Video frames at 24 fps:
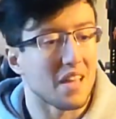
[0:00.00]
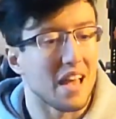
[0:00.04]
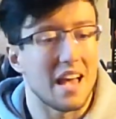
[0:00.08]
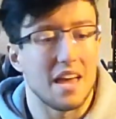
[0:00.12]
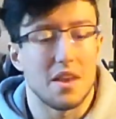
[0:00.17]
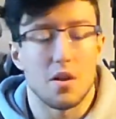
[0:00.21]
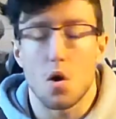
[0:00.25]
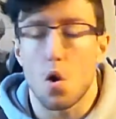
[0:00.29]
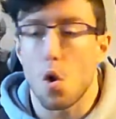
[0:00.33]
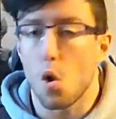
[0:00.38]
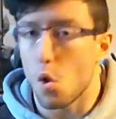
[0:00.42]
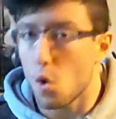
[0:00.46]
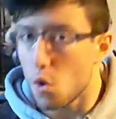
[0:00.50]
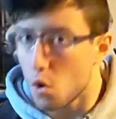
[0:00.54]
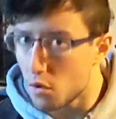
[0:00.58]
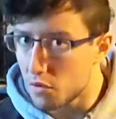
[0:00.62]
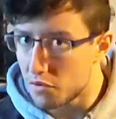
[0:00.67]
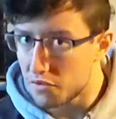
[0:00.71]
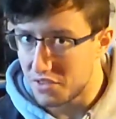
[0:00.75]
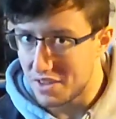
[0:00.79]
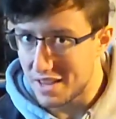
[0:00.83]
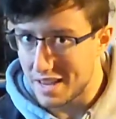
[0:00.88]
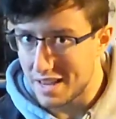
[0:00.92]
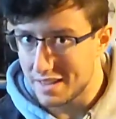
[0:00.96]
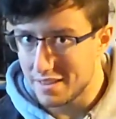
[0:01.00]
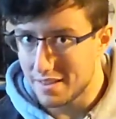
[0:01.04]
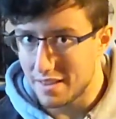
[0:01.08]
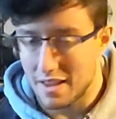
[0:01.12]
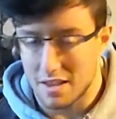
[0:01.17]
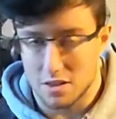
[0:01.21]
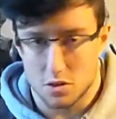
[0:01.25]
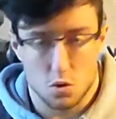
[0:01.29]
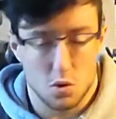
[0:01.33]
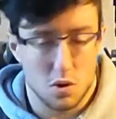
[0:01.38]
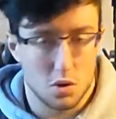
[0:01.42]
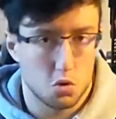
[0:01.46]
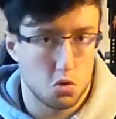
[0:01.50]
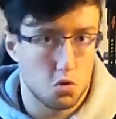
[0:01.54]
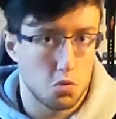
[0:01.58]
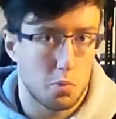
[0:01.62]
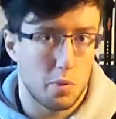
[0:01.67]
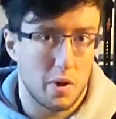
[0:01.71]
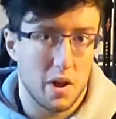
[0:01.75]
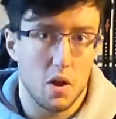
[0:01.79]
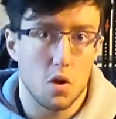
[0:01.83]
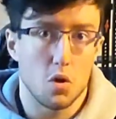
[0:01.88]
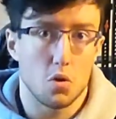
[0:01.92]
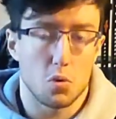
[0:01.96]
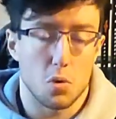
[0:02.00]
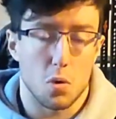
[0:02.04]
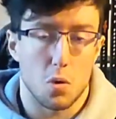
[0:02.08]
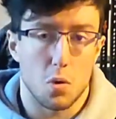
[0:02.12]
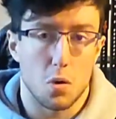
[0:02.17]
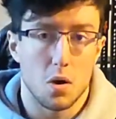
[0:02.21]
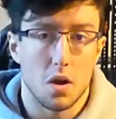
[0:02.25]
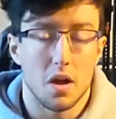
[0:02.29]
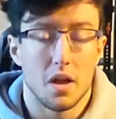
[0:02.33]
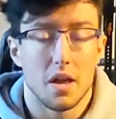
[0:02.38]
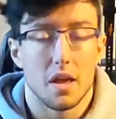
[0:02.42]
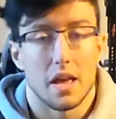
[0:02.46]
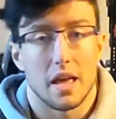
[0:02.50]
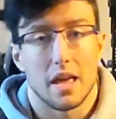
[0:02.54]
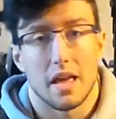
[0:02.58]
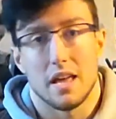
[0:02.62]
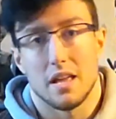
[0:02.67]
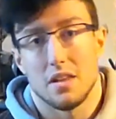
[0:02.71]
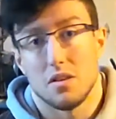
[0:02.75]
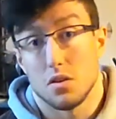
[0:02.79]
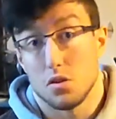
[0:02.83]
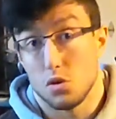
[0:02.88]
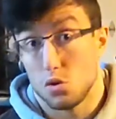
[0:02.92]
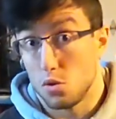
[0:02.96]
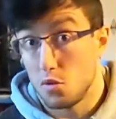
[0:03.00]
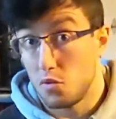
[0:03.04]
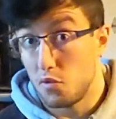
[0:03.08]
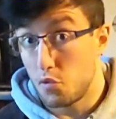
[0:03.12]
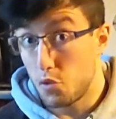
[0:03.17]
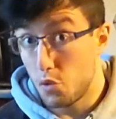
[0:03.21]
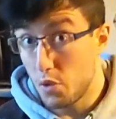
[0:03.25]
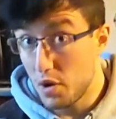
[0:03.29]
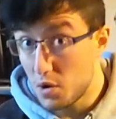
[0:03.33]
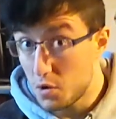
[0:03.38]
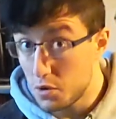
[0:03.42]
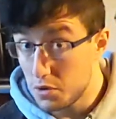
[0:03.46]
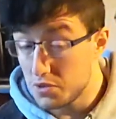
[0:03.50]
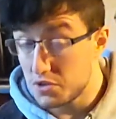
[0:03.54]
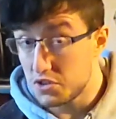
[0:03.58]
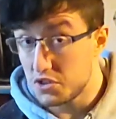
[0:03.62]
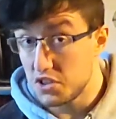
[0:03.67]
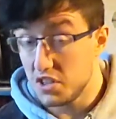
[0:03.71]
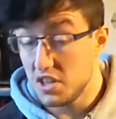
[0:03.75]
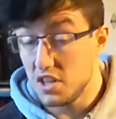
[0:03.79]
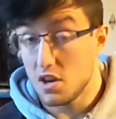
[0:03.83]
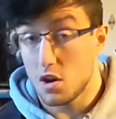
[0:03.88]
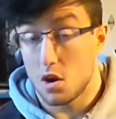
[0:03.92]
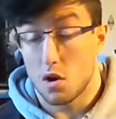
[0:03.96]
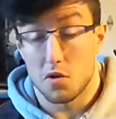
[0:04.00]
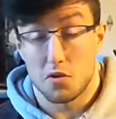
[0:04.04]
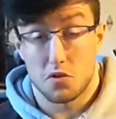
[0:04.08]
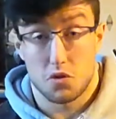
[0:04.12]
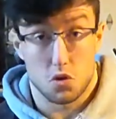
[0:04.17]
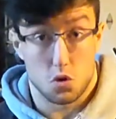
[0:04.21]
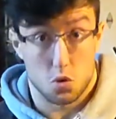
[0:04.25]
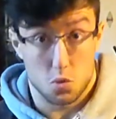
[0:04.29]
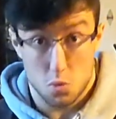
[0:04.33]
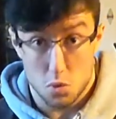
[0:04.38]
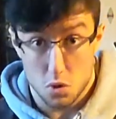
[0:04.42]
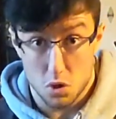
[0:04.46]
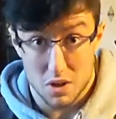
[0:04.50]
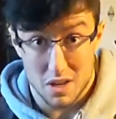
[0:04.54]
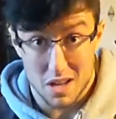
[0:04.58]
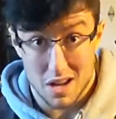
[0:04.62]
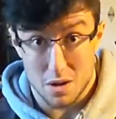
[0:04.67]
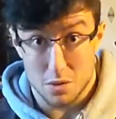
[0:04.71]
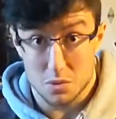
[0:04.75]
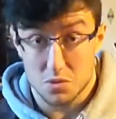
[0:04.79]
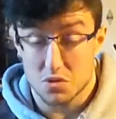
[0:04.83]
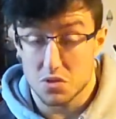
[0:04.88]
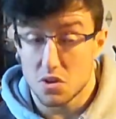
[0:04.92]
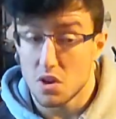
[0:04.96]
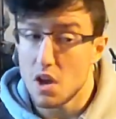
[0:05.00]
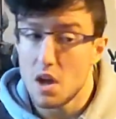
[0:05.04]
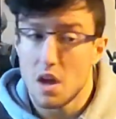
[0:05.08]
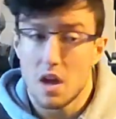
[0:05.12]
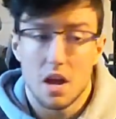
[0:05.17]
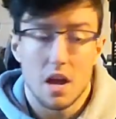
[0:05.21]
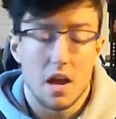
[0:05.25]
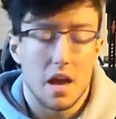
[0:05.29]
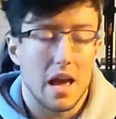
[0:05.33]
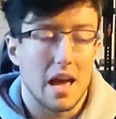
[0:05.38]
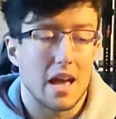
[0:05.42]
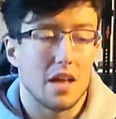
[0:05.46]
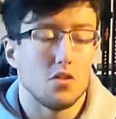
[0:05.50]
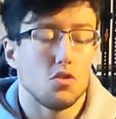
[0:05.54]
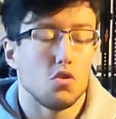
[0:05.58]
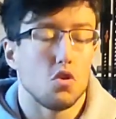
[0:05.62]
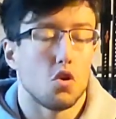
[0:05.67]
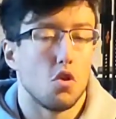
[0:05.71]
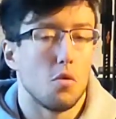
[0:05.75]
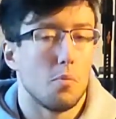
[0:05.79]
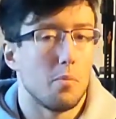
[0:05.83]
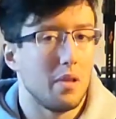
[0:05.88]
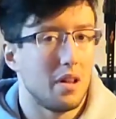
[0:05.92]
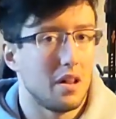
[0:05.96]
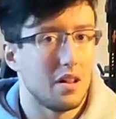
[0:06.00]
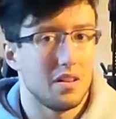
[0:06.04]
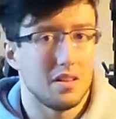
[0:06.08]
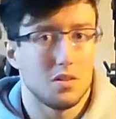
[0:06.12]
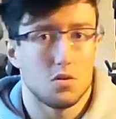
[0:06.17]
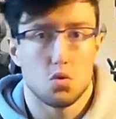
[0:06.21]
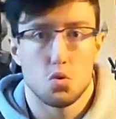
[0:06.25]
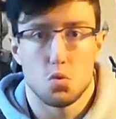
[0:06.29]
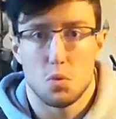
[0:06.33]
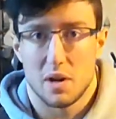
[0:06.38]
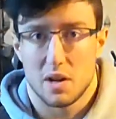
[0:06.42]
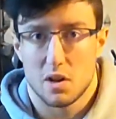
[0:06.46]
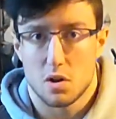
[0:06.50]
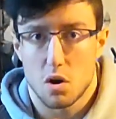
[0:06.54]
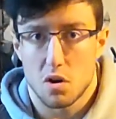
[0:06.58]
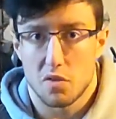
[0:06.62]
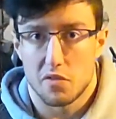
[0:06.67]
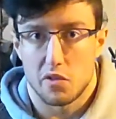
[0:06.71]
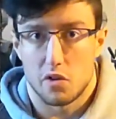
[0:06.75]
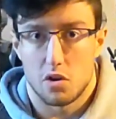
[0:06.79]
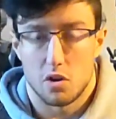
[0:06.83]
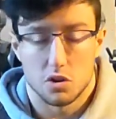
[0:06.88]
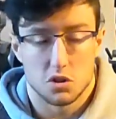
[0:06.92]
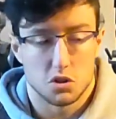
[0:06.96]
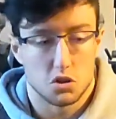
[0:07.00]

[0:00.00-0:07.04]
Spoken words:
And all of that is going to play a role in the frequency of your workouts and your ability to recover.